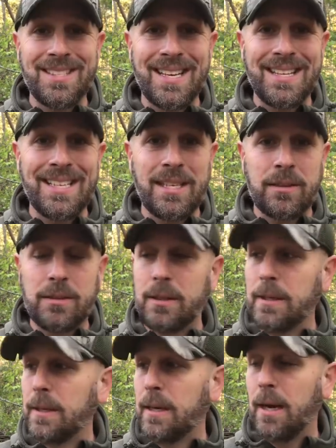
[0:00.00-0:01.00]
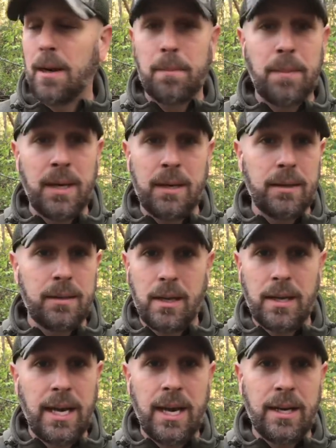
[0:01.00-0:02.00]
ideal, uh, but
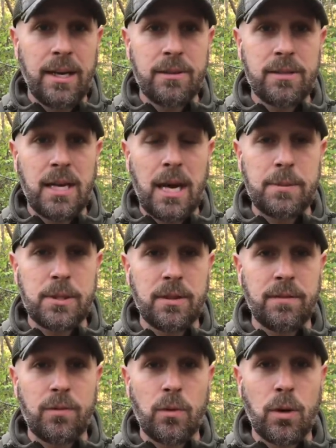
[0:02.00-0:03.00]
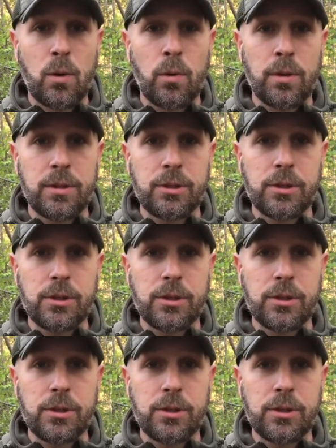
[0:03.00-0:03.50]
again, here's an option for cordage.